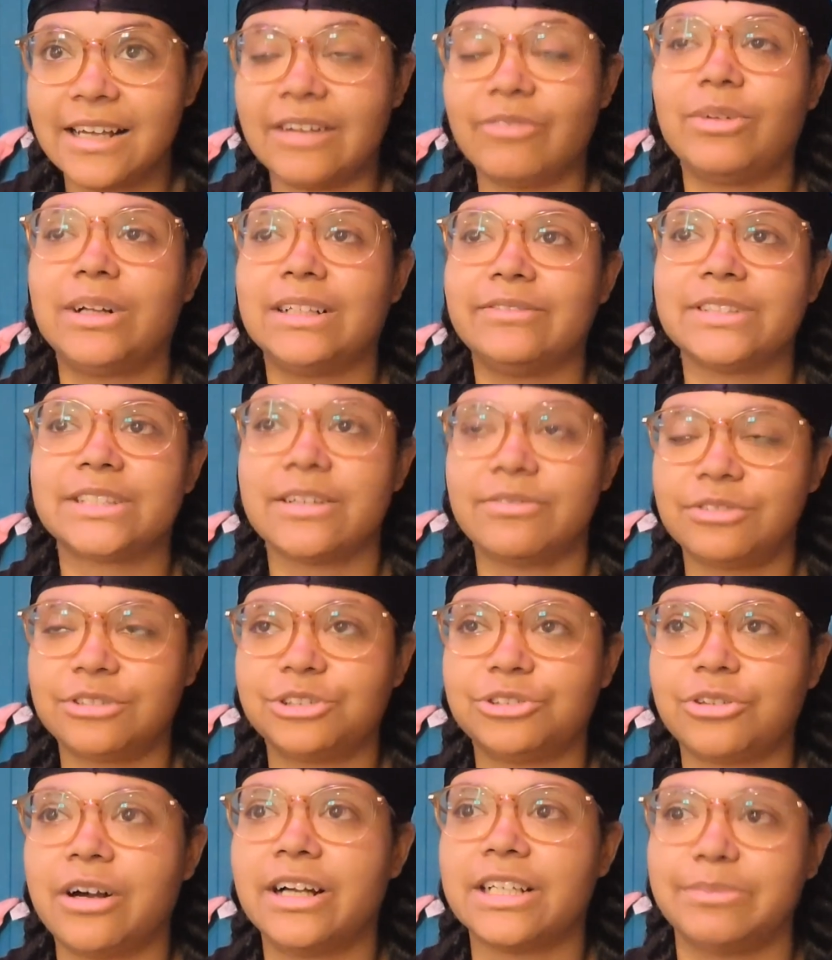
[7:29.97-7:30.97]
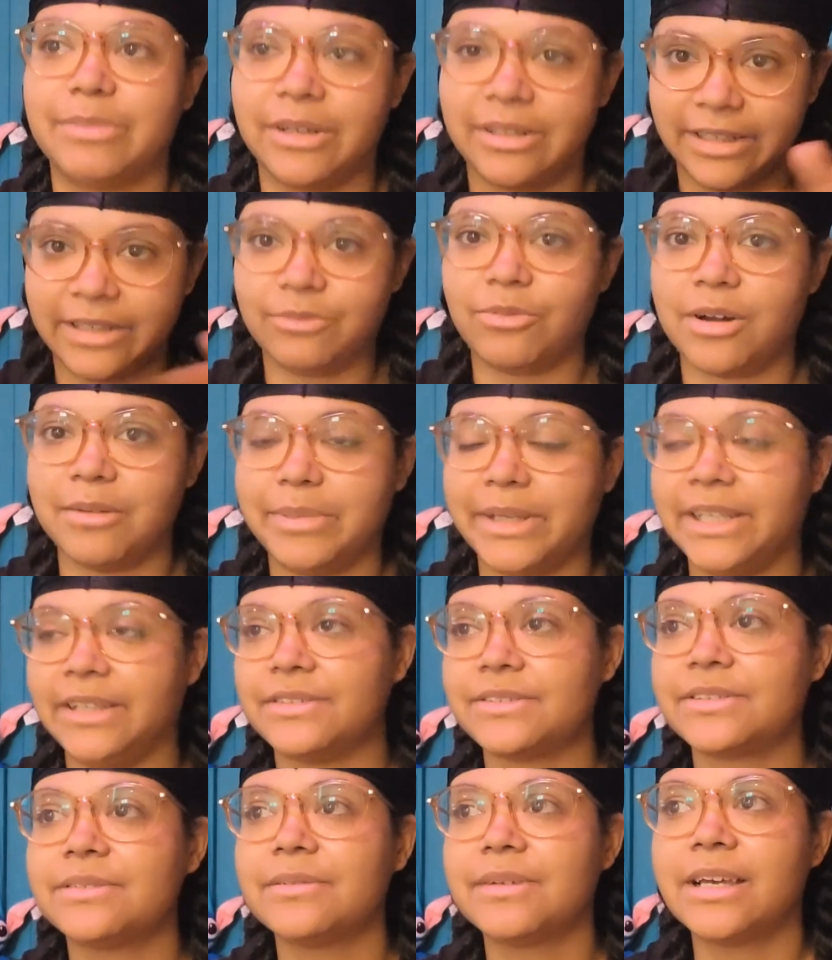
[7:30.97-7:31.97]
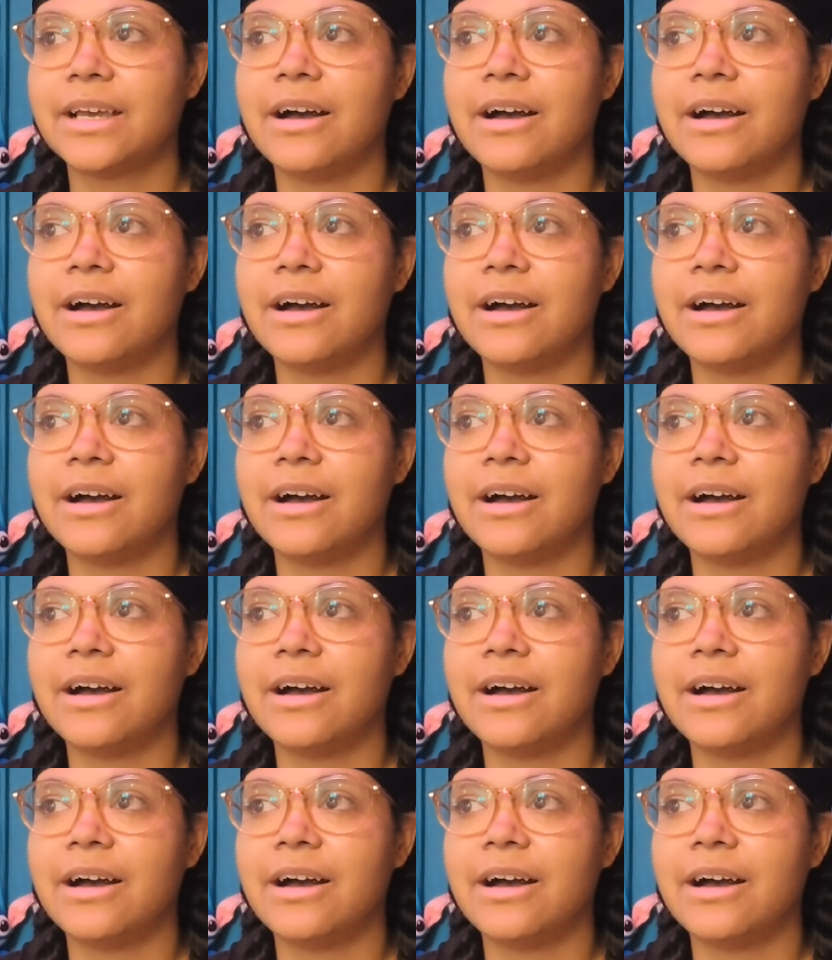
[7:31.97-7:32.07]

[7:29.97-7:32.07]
well, it was several drawings, but in one piece,